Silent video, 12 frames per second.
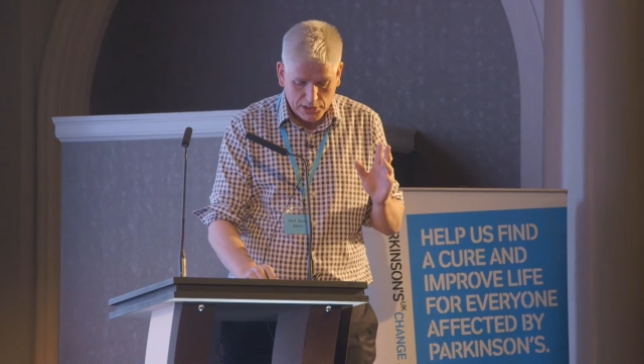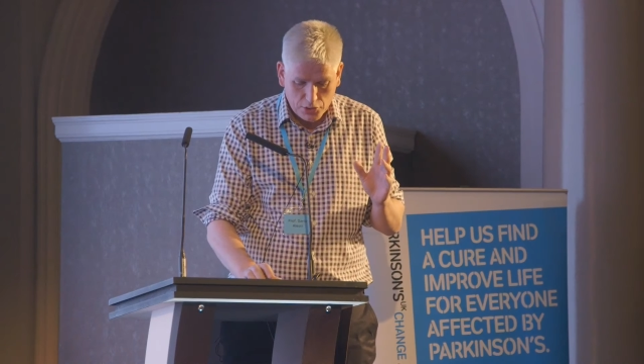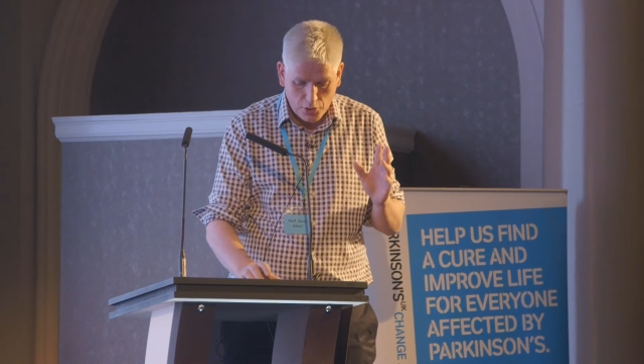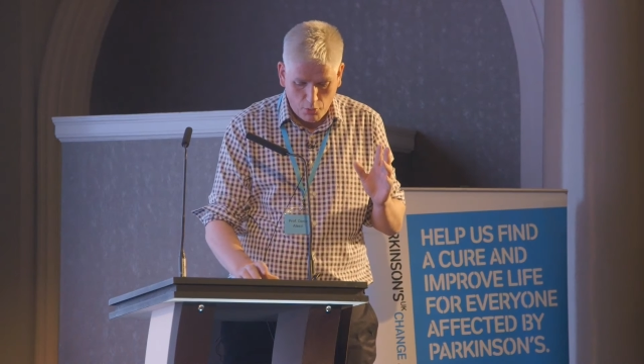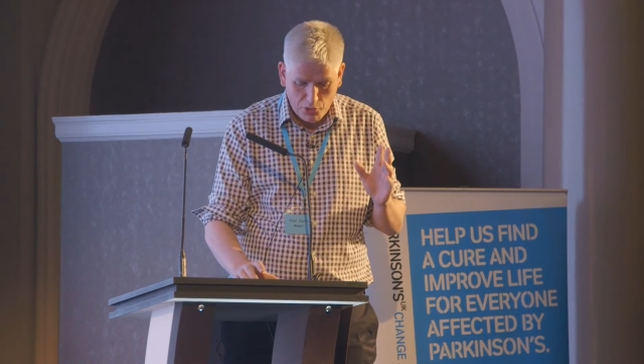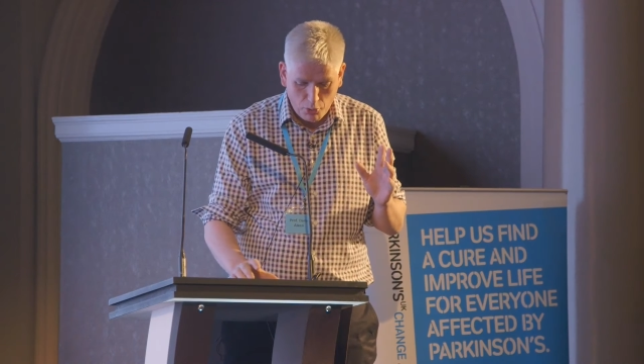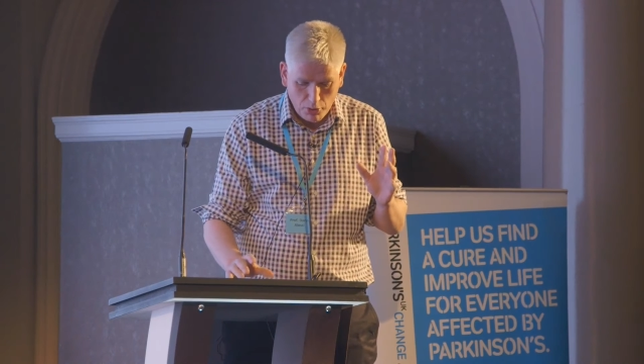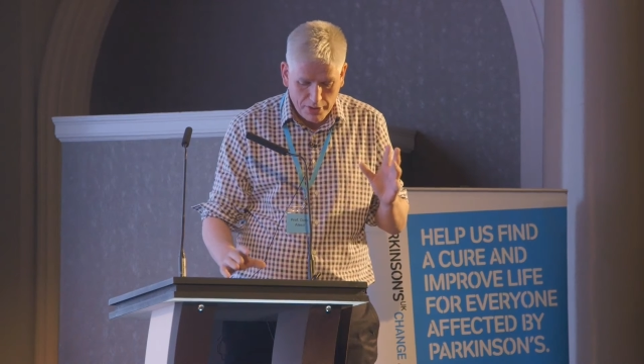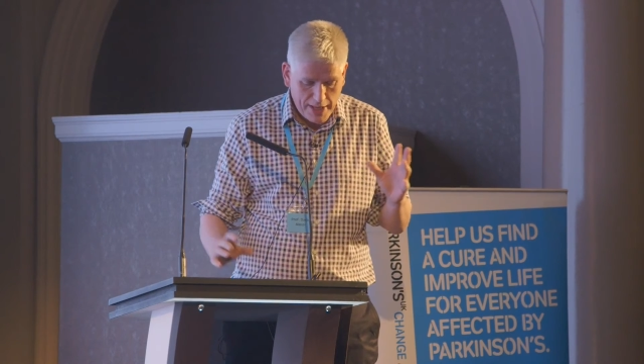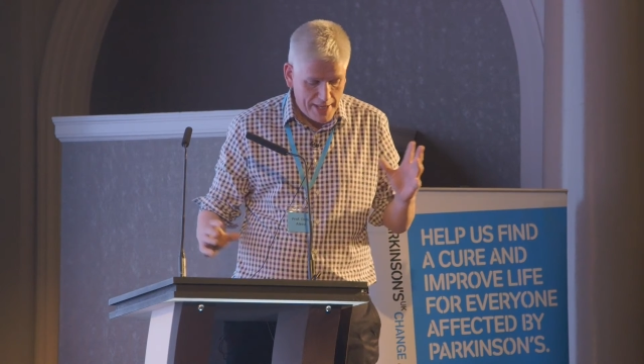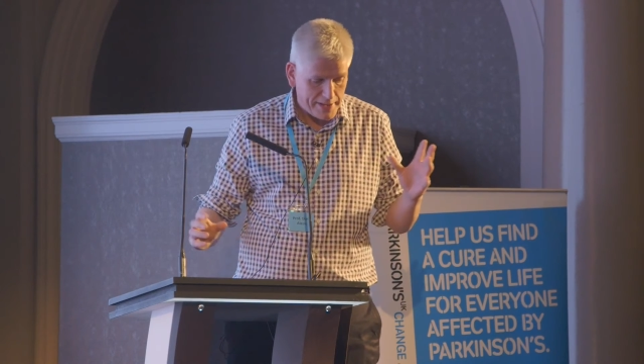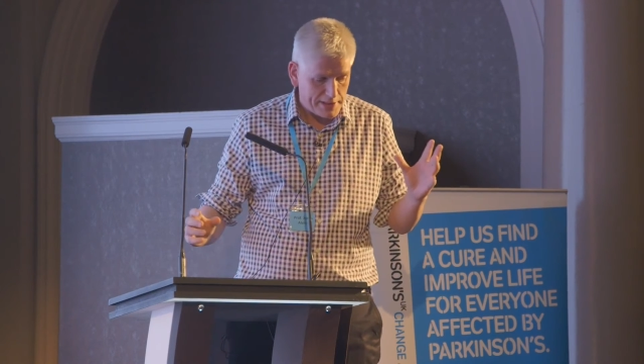You know, we all
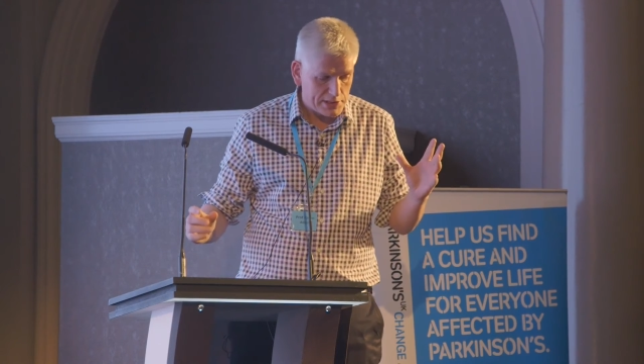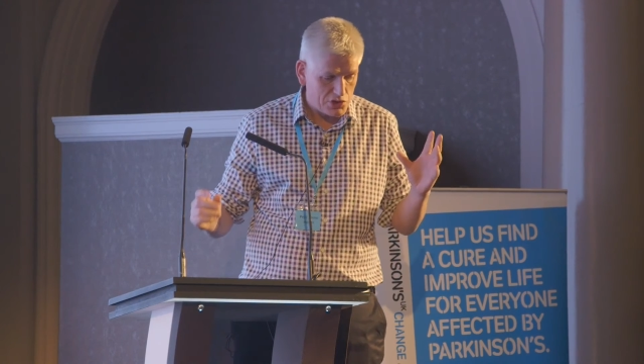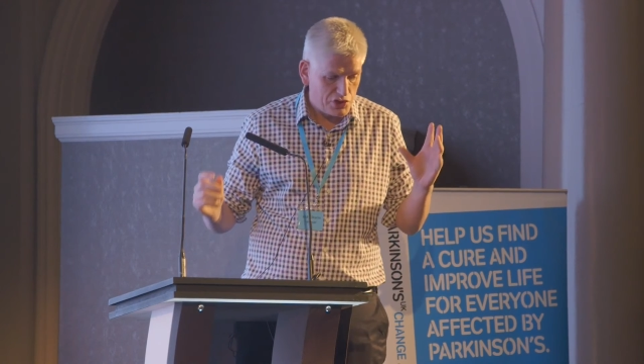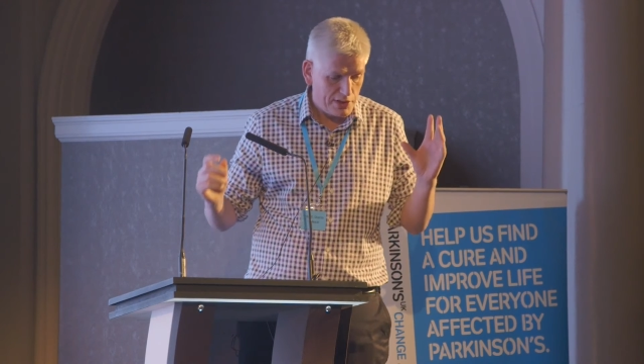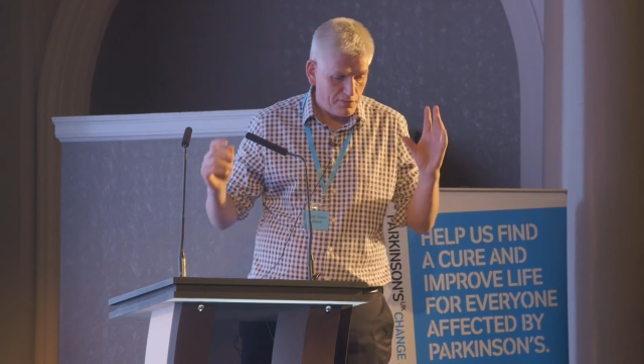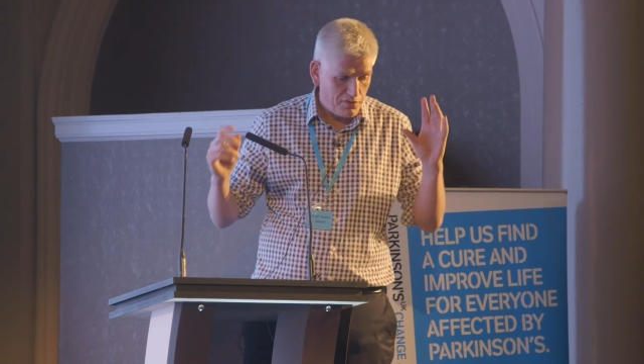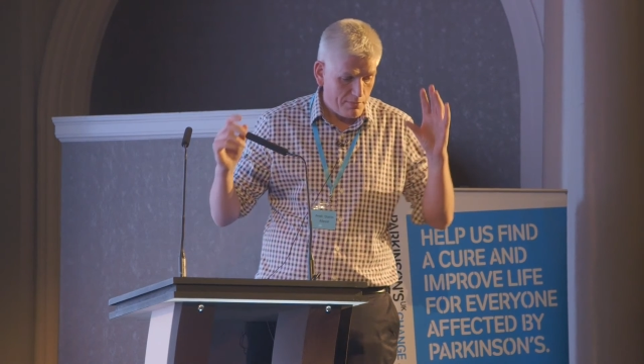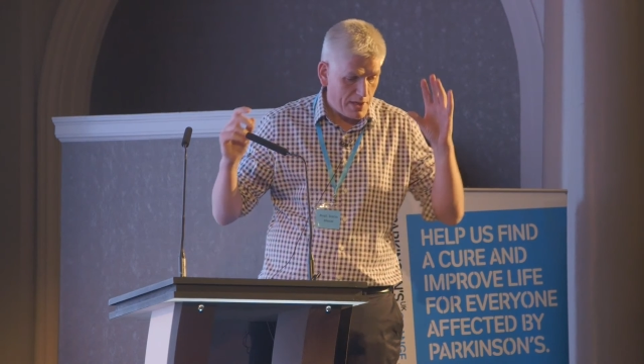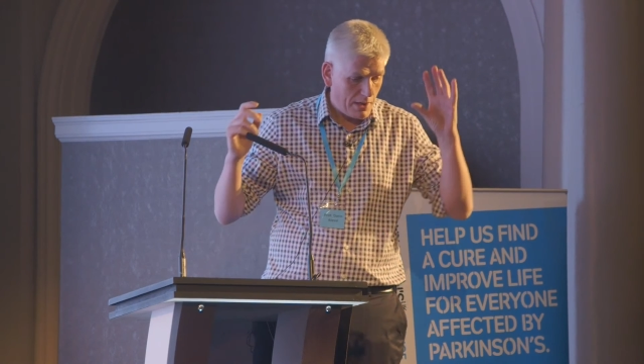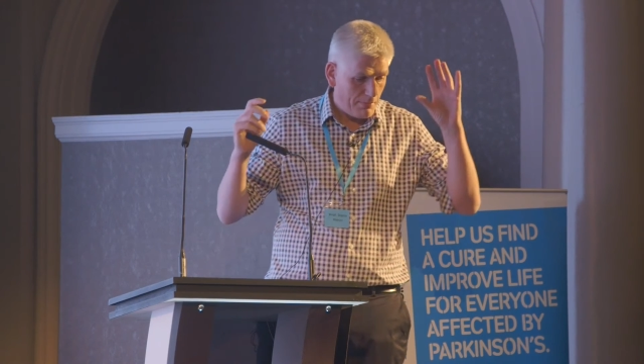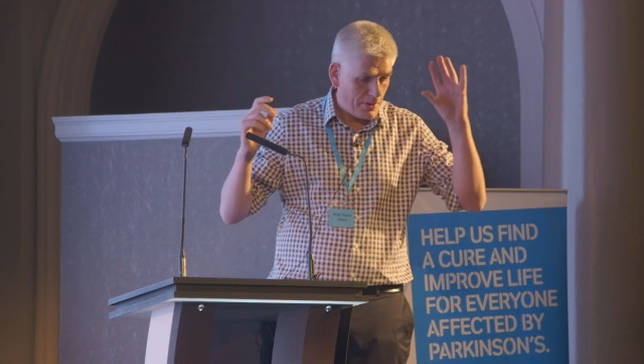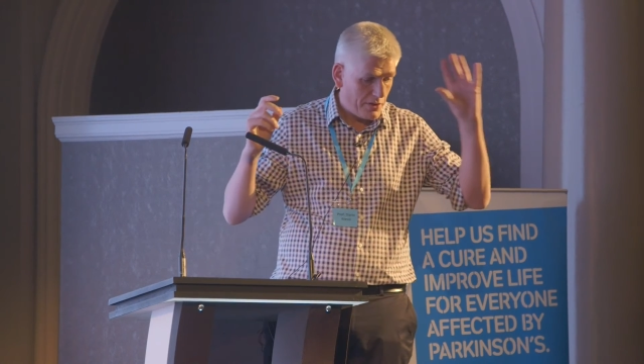inherit a gene from
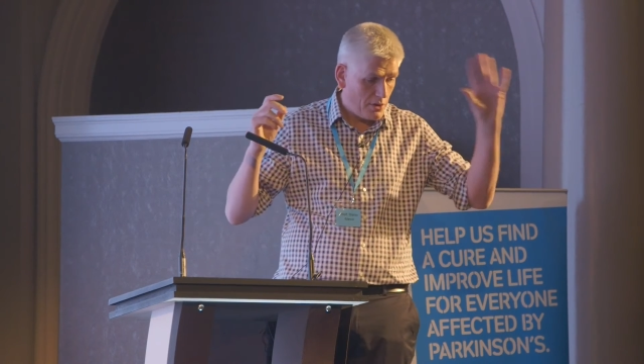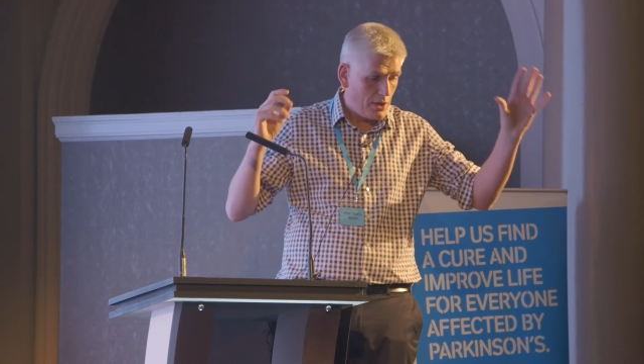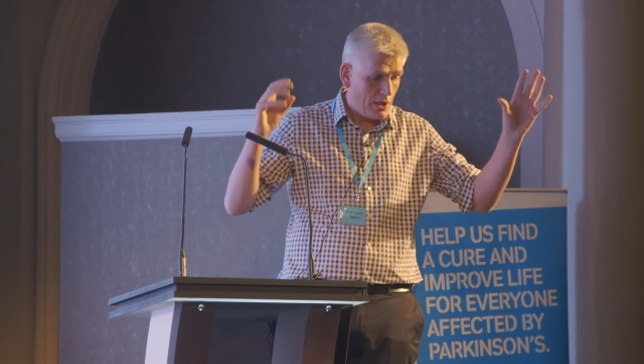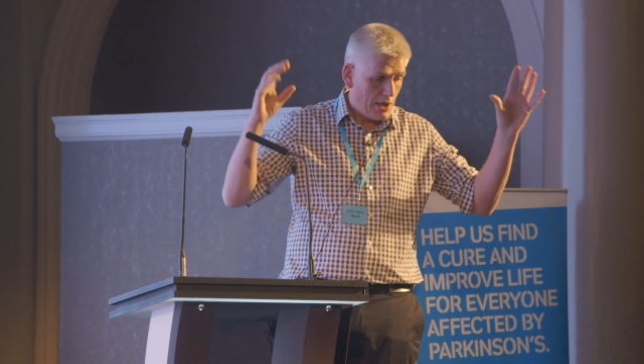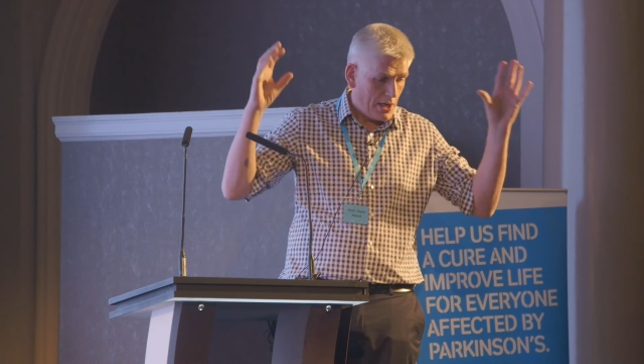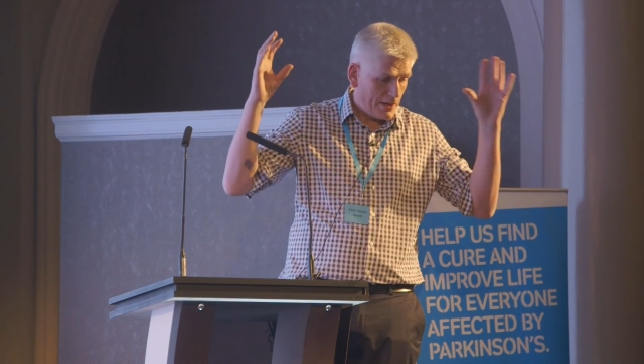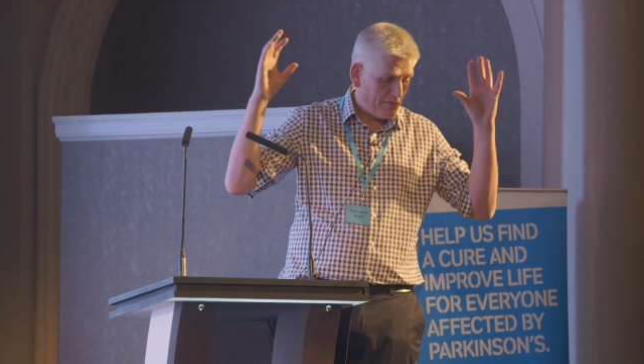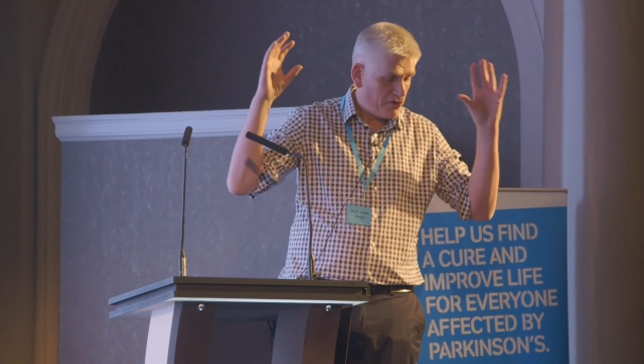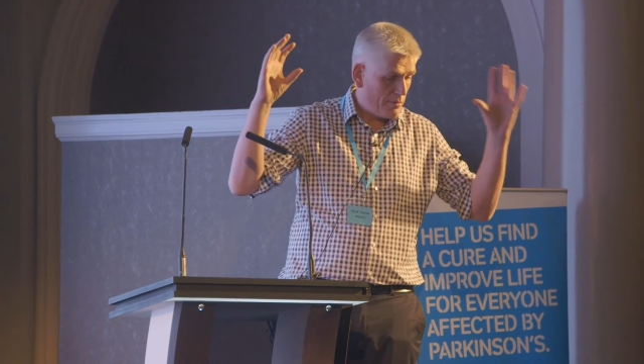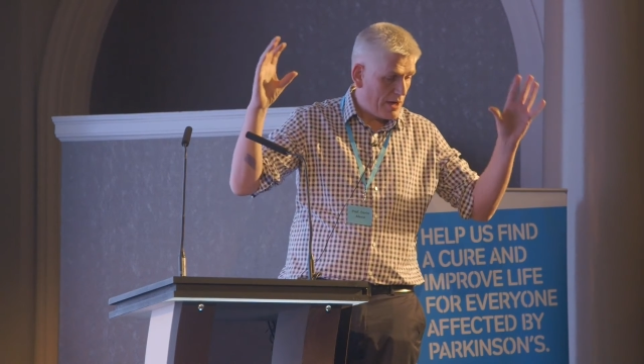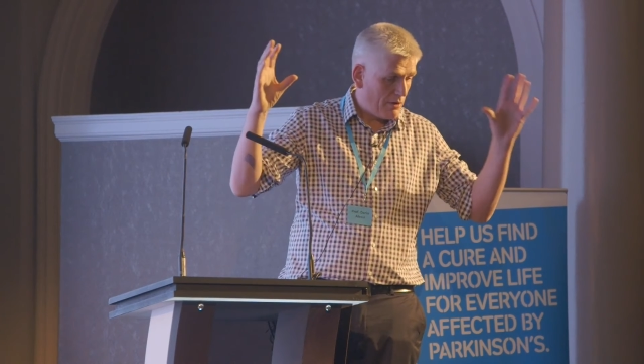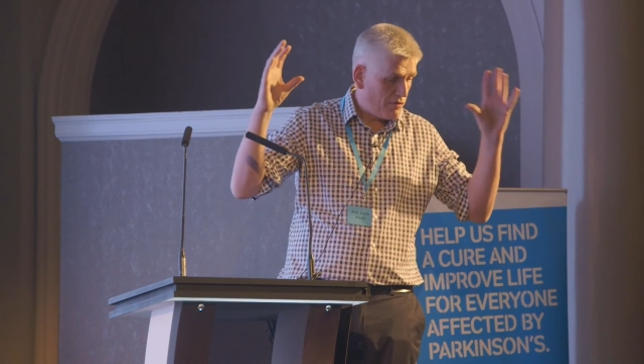our mother and
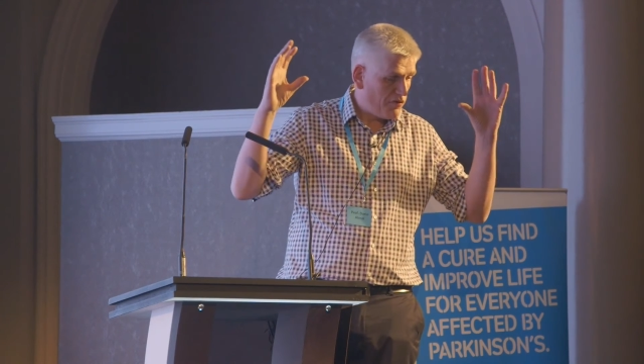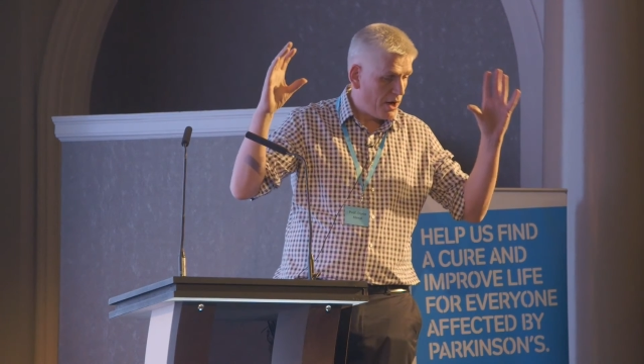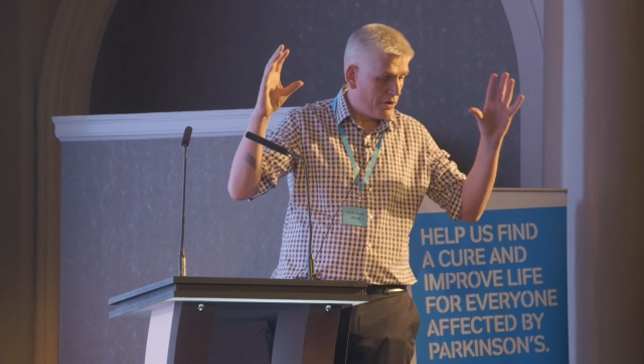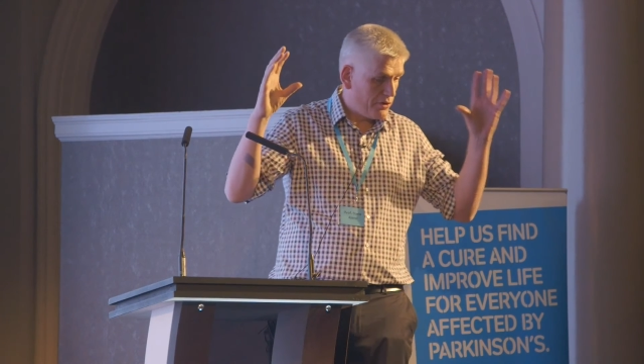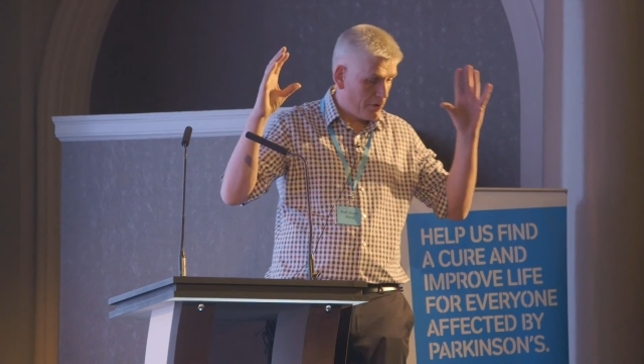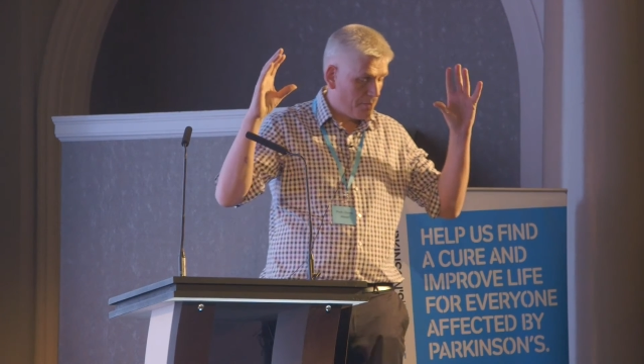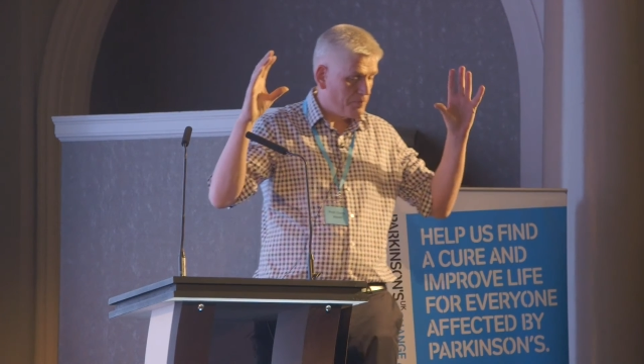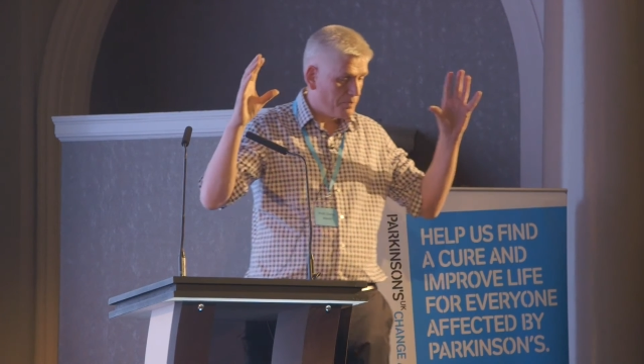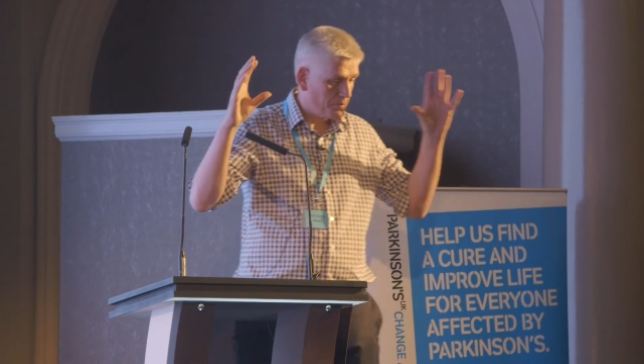from our father.